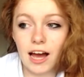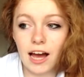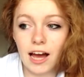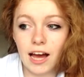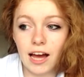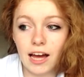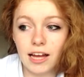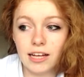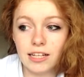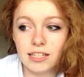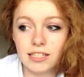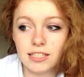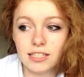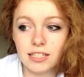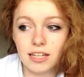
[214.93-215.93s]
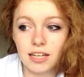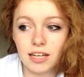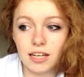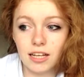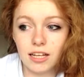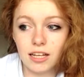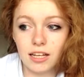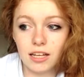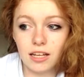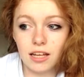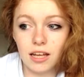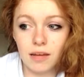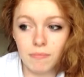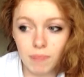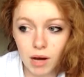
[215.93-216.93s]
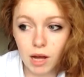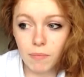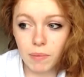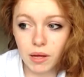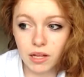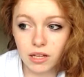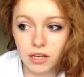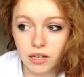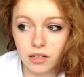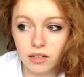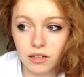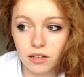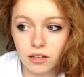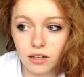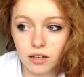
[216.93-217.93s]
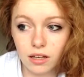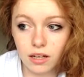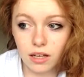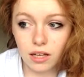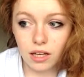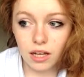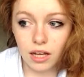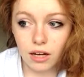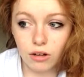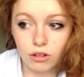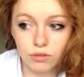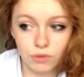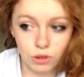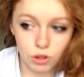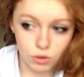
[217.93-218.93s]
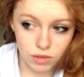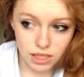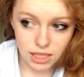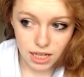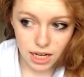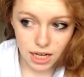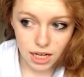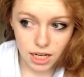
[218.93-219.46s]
and in my opinion it looks futuristic.